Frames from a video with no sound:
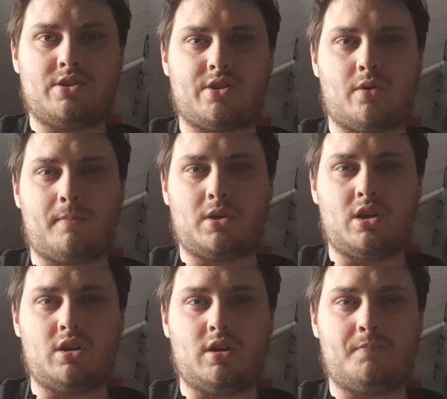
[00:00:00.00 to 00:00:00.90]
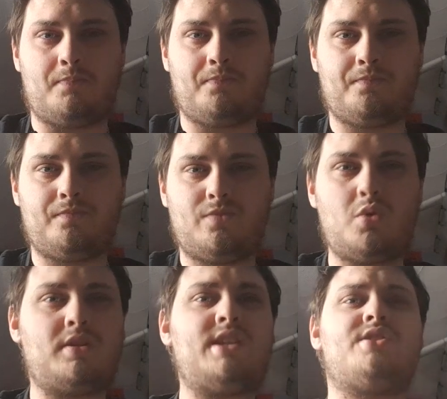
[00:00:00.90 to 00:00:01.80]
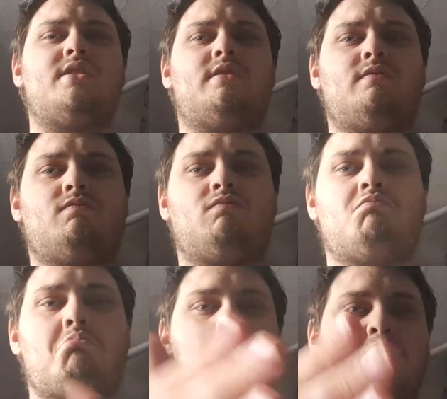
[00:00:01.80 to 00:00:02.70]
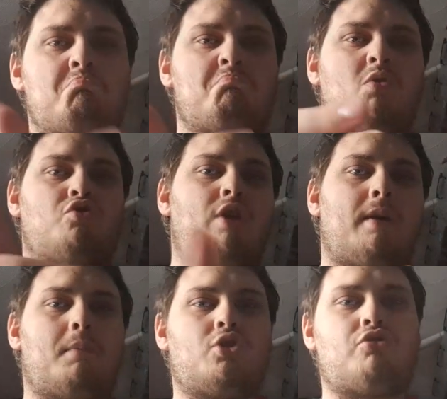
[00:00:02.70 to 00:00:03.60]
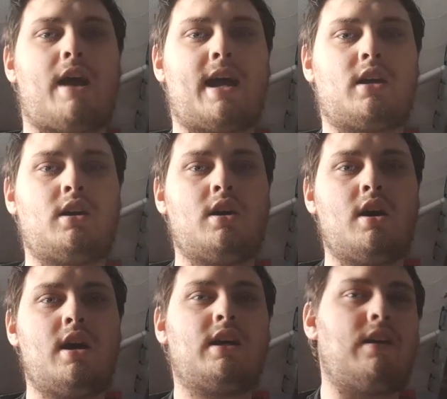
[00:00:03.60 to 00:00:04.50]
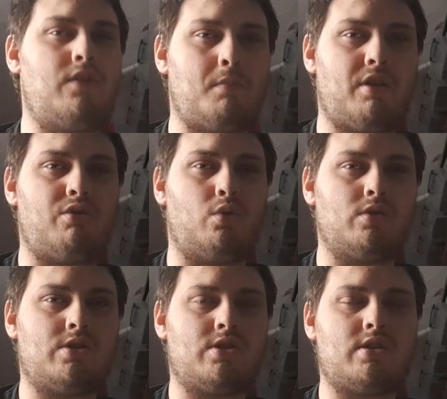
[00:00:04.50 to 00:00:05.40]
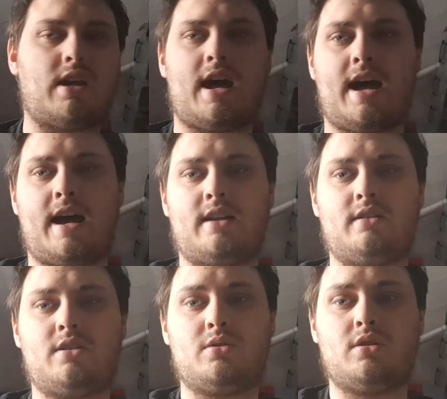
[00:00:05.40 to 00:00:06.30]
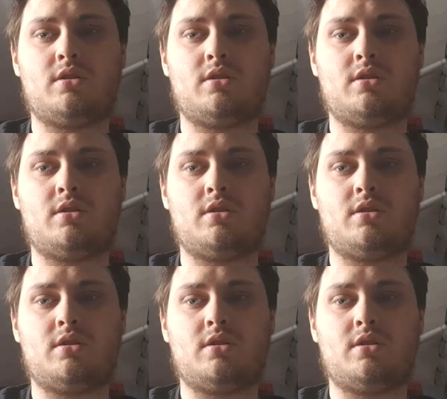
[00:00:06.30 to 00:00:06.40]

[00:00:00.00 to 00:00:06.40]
So I'm going to do a decent track by track, give you my thoughts, and